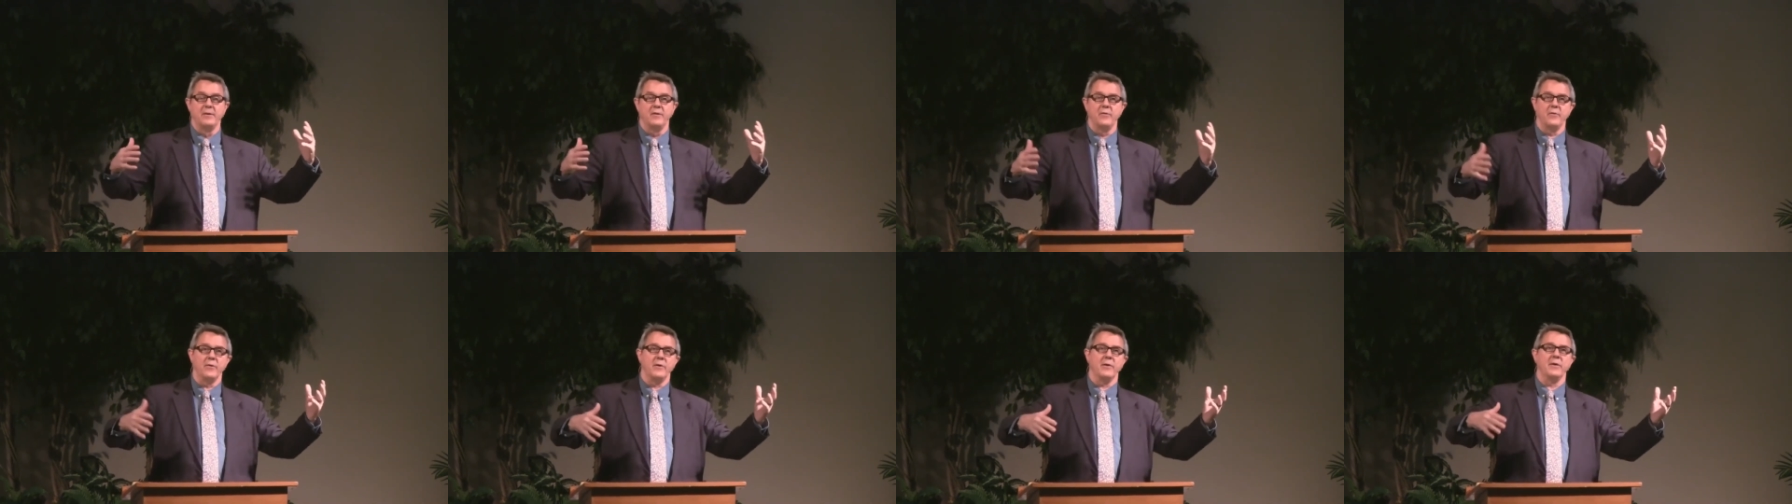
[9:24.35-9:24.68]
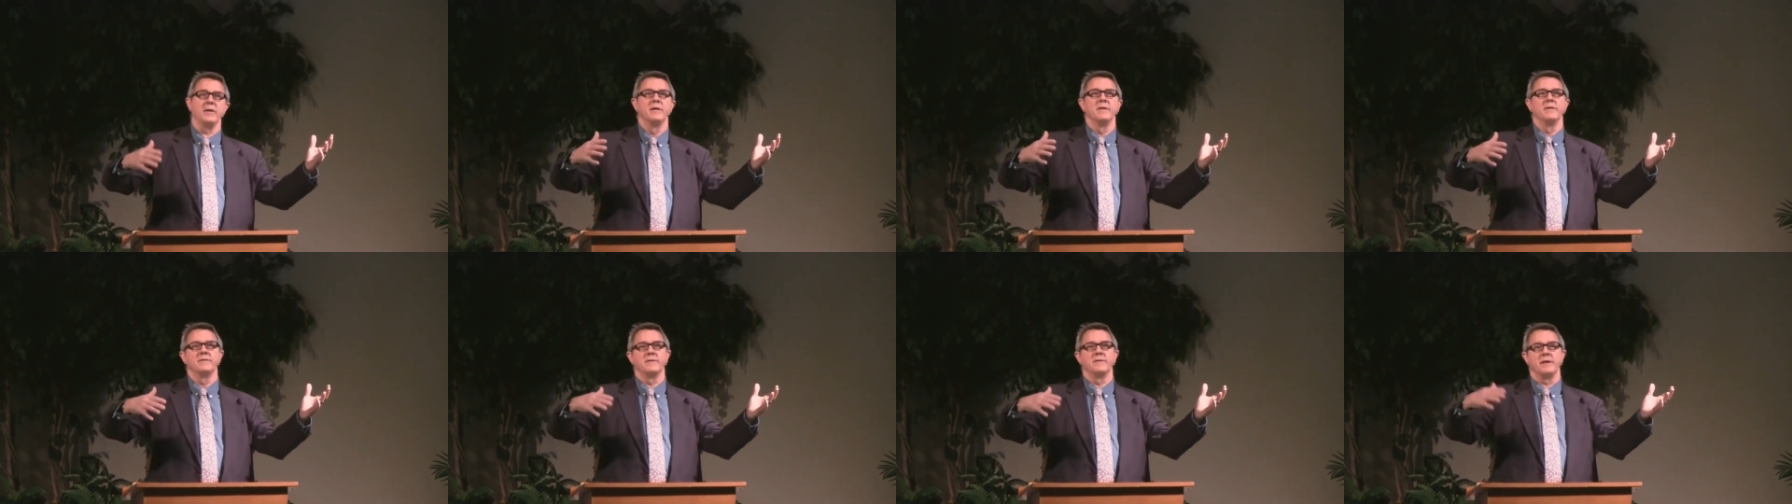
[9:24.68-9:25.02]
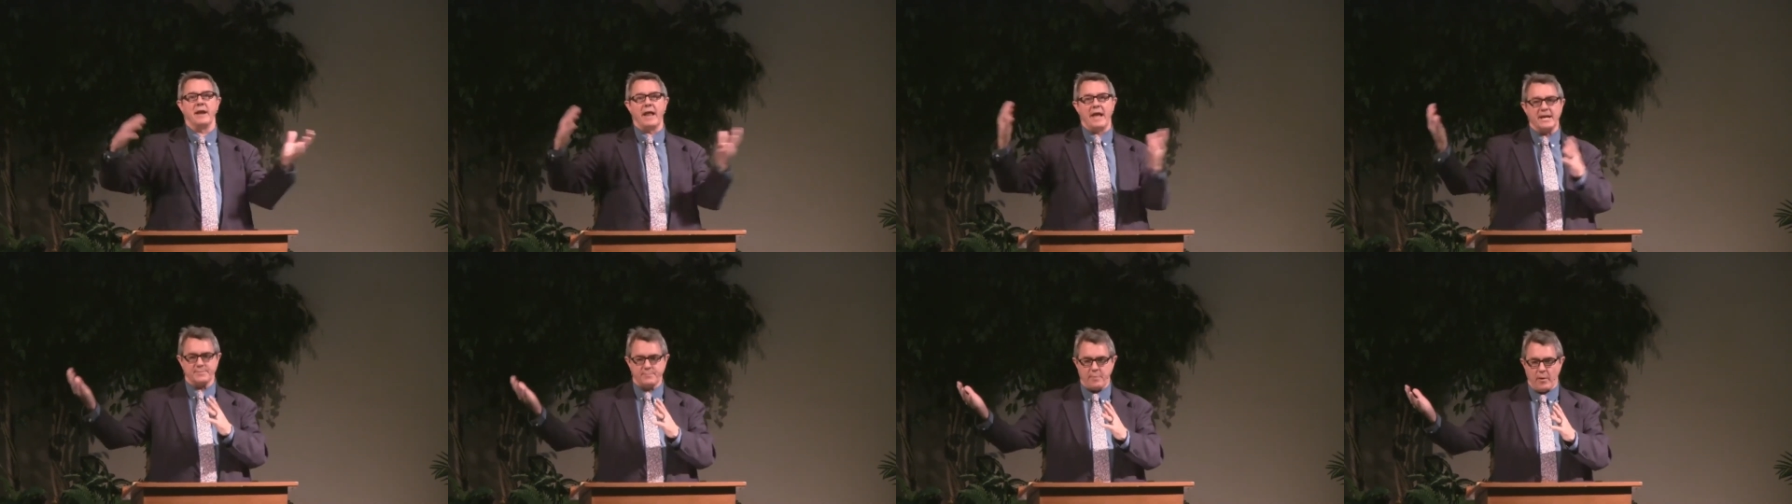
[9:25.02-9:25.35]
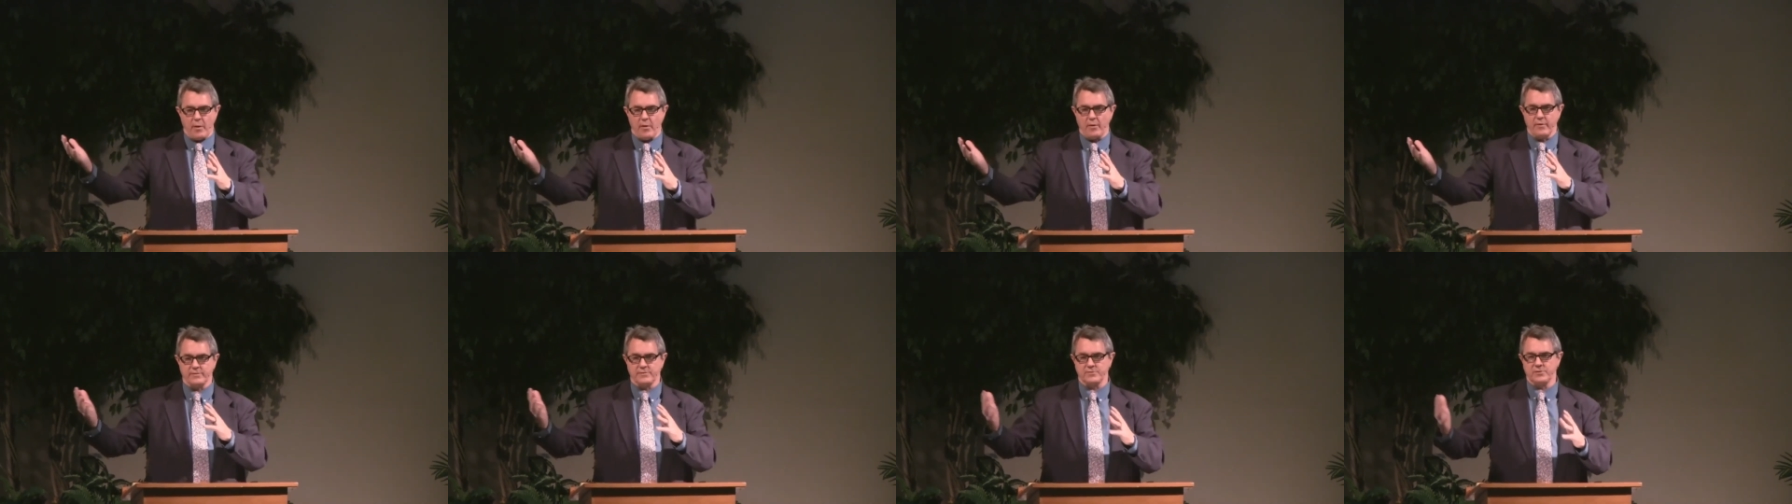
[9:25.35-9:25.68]
or the last
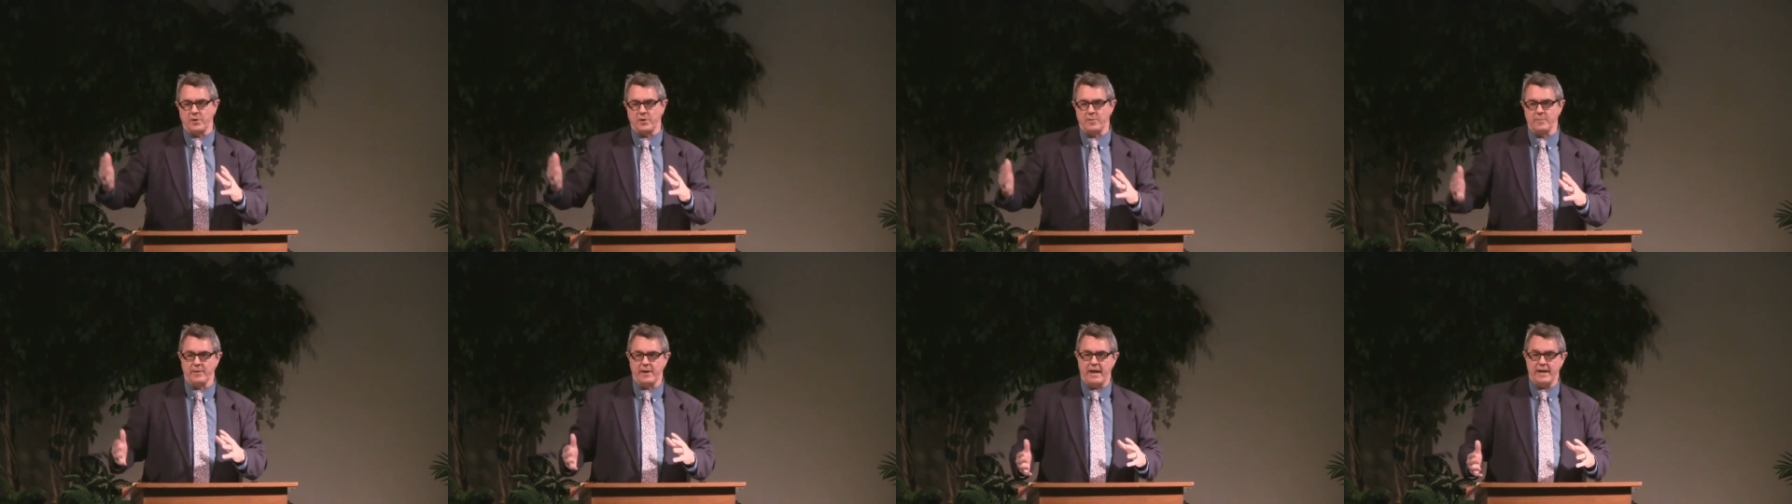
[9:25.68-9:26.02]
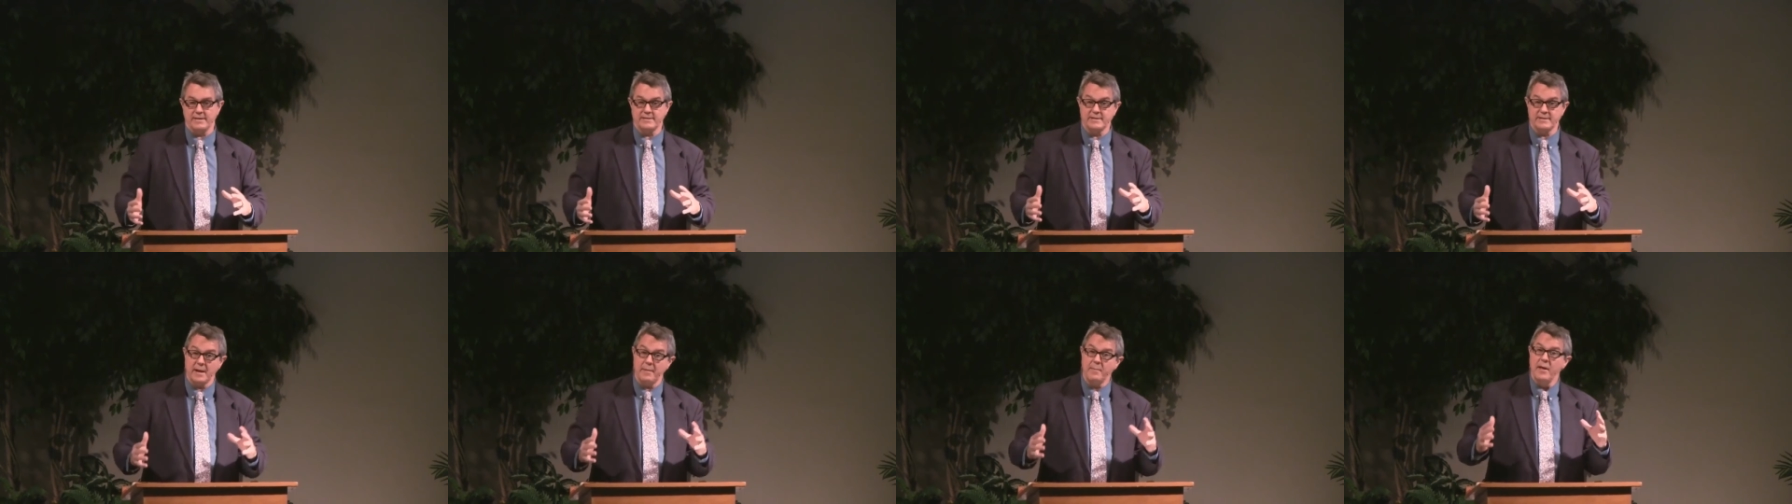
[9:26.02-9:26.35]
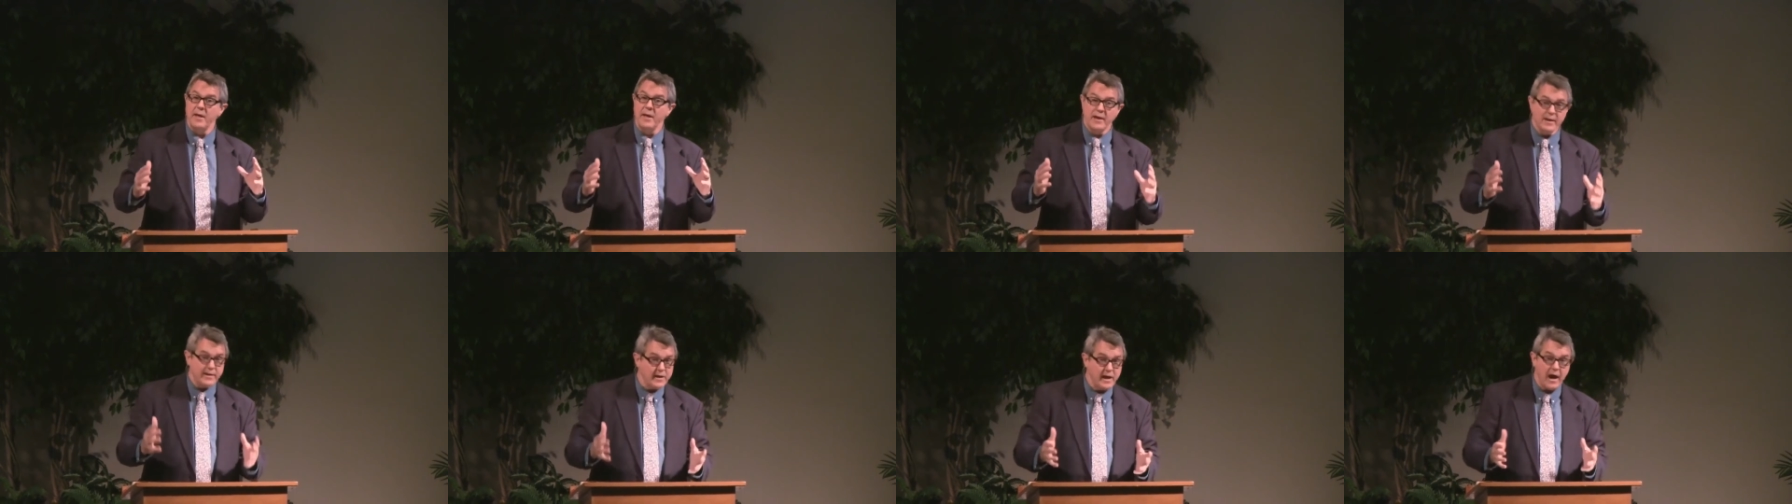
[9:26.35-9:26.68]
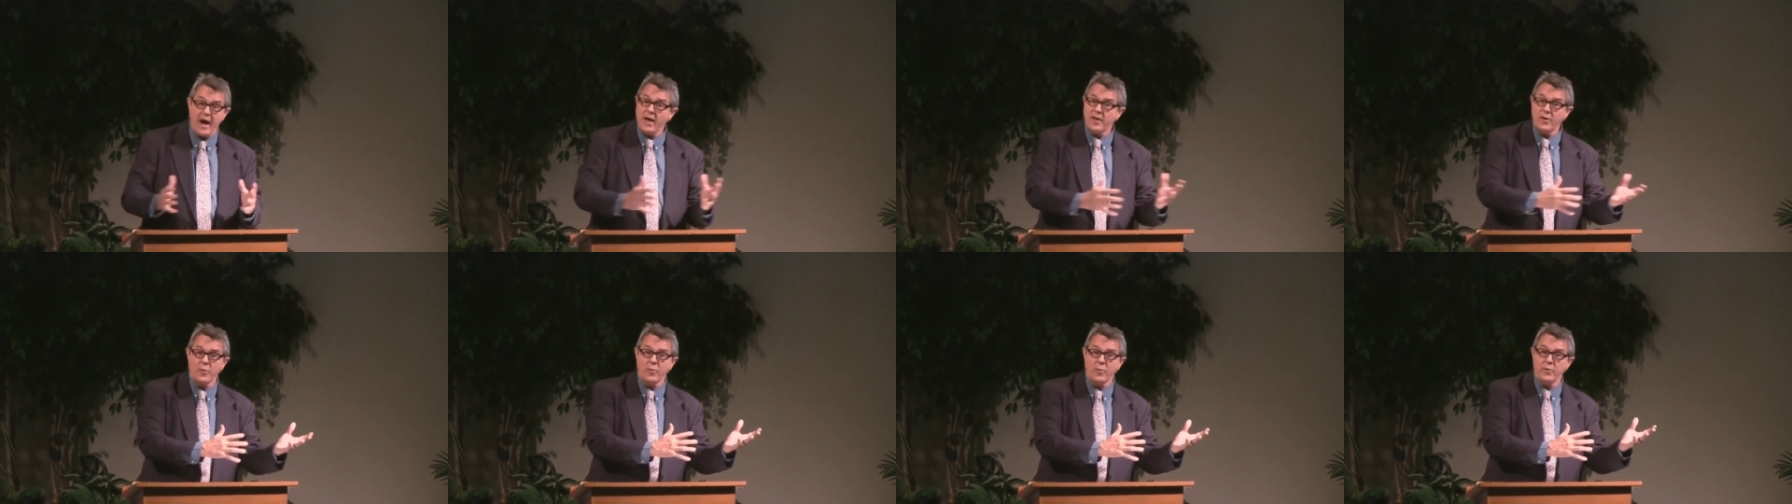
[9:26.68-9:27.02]
part of the sermon last time.
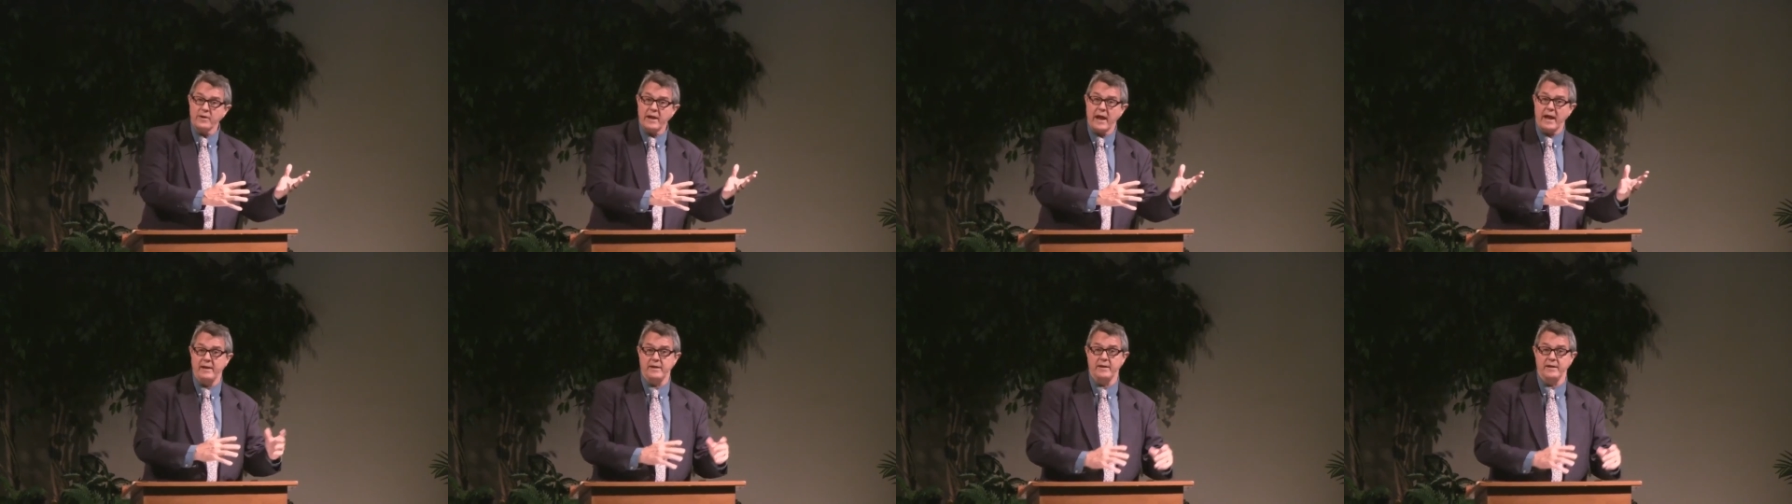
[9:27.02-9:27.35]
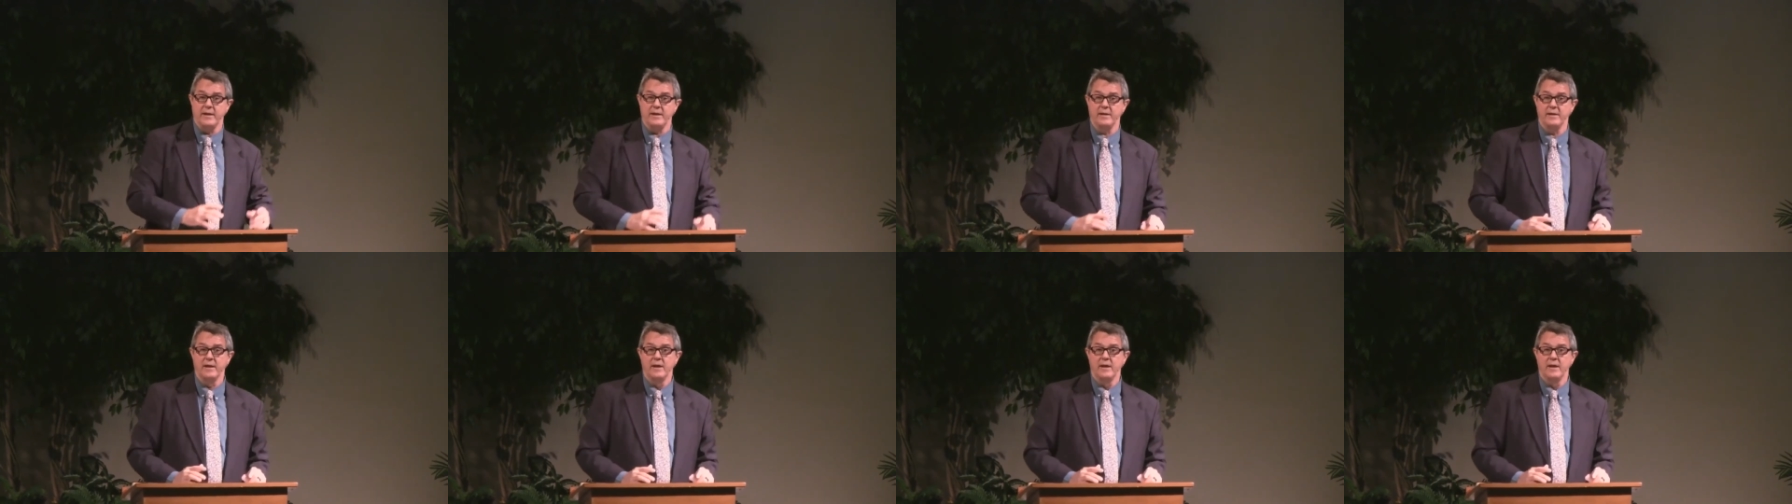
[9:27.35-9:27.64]
God ordained it.